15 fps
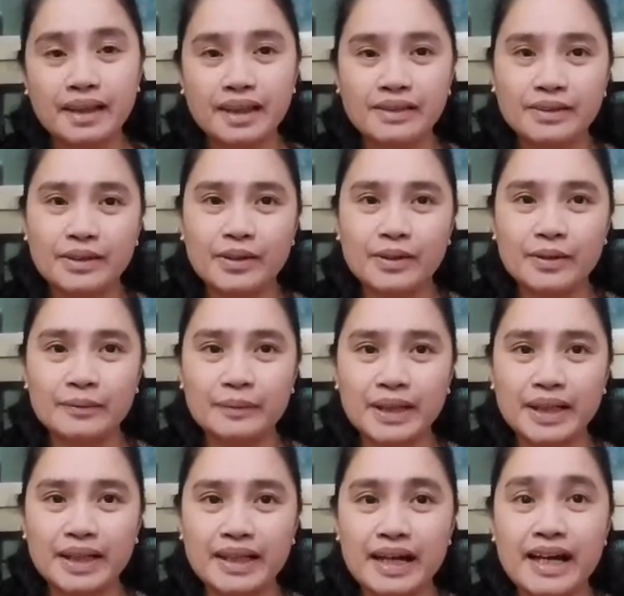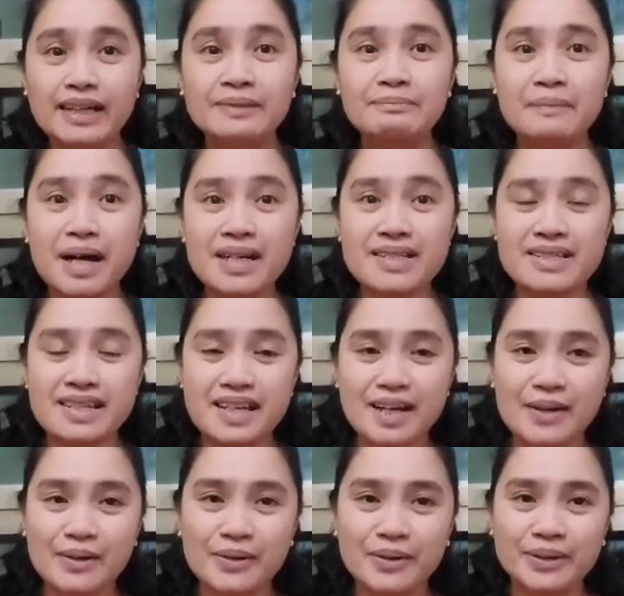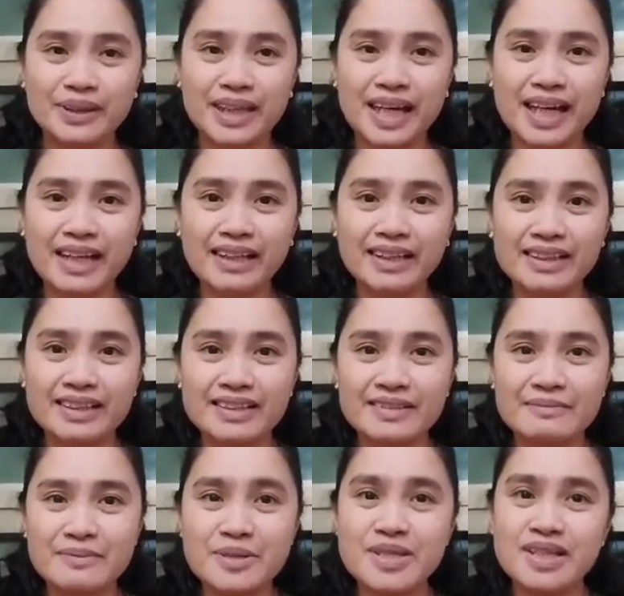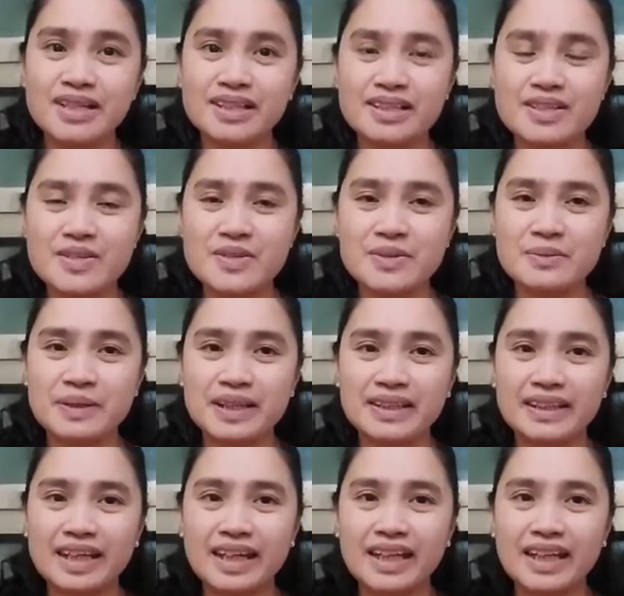mag-unboxing ako ng musical instrument.